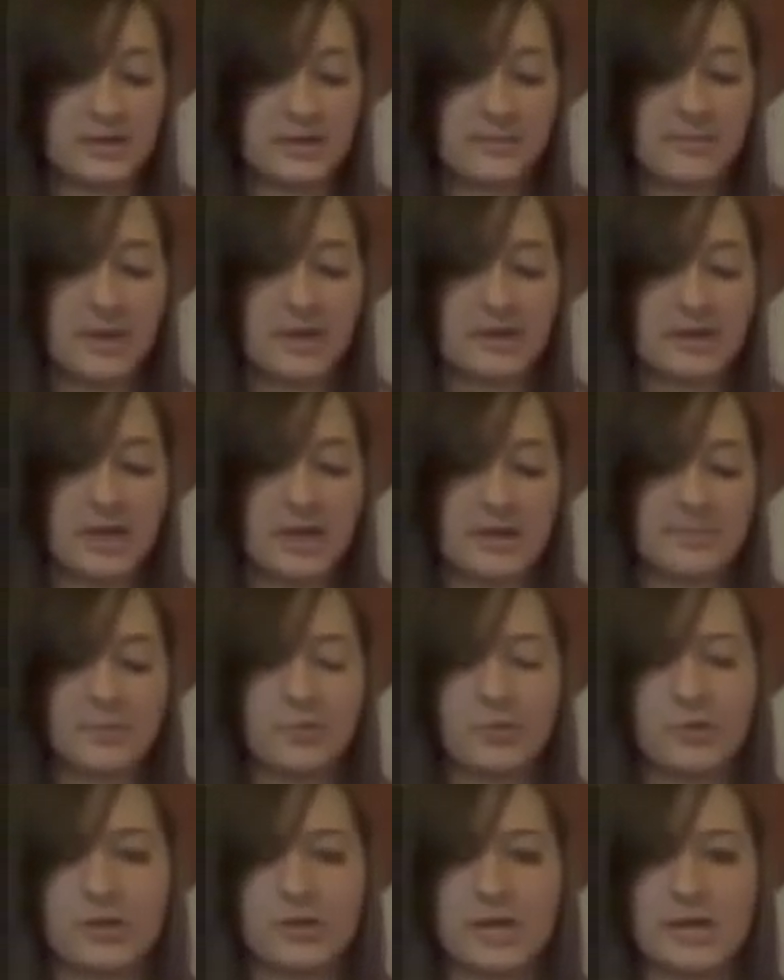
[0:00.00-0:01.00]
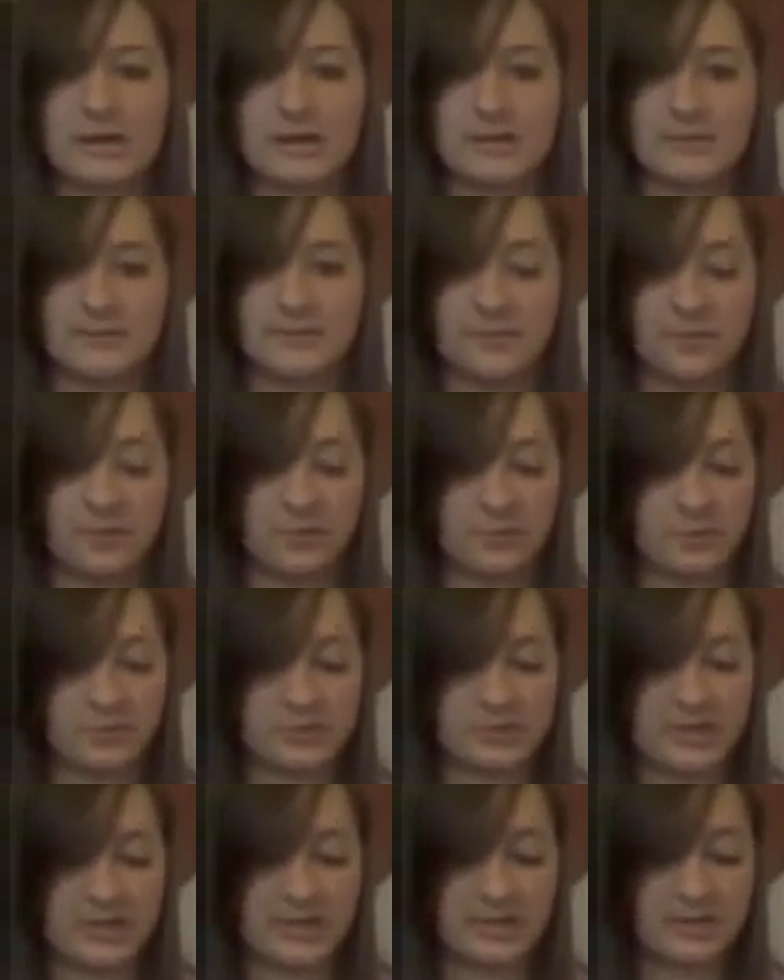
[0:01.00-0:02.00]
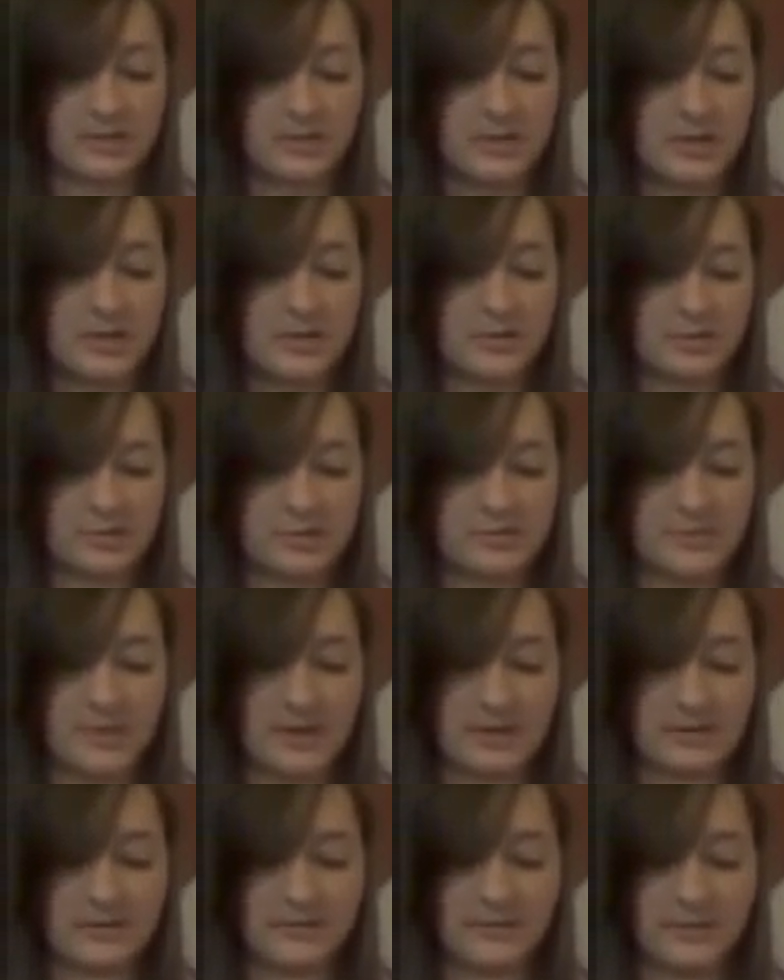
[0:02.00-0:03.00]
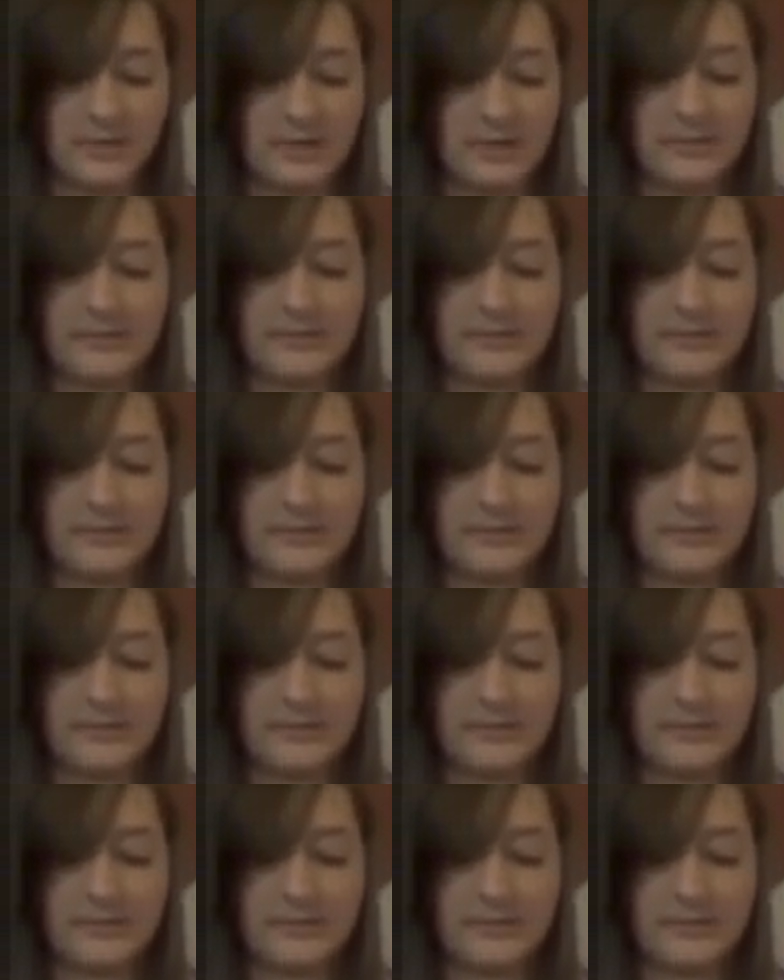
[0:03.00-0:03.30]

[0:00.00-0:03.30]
by 9.8% and 4% respectively.